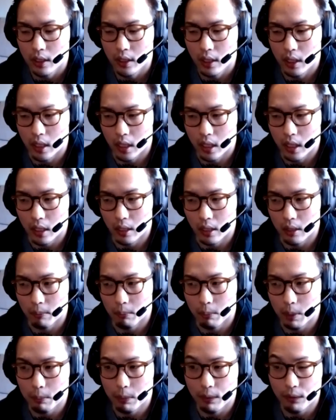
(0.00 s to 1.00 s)
Uh,
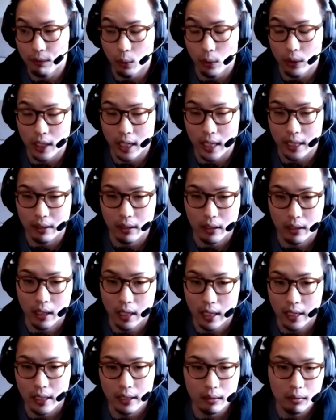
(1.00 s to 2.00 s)
but before that,
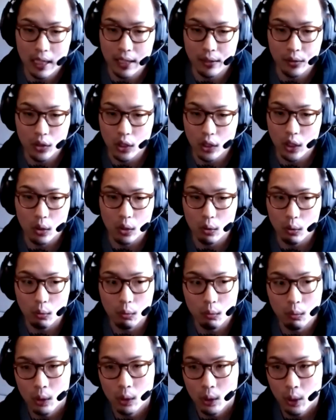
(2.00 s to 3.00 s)
I had no
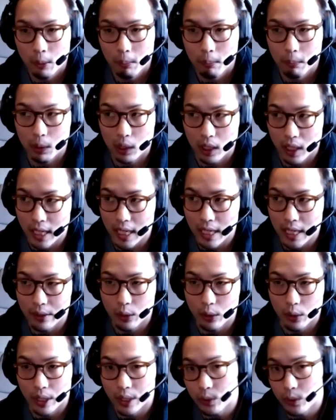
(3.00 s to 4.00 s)
plan
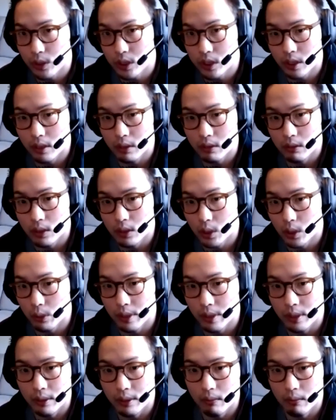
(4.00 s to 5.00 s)
or interest in
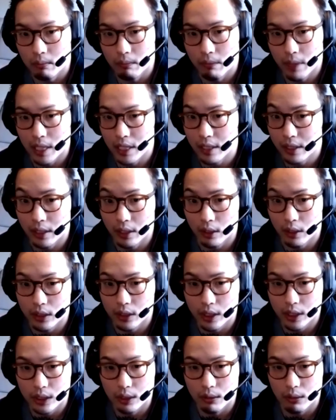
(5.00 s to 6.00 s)
doing anything
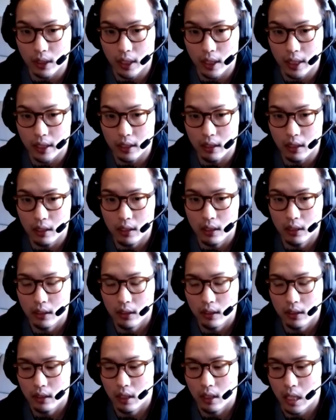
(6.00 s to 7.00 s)
artistic related.
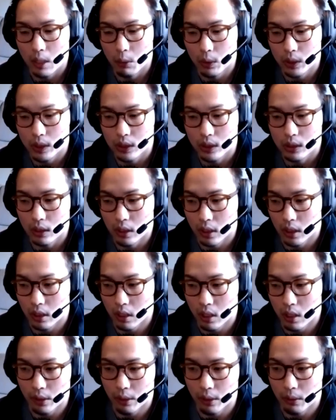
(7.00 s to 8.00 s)
I was uh,
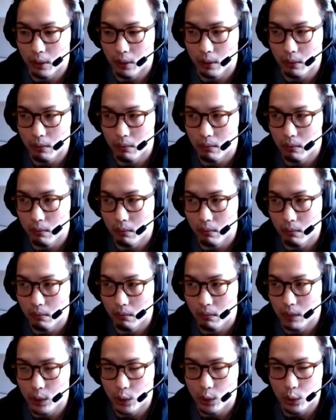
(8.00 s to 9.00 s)
on
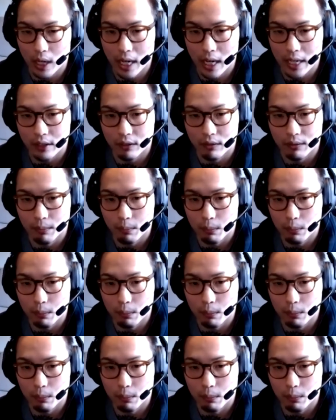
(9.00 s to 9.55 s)
the track of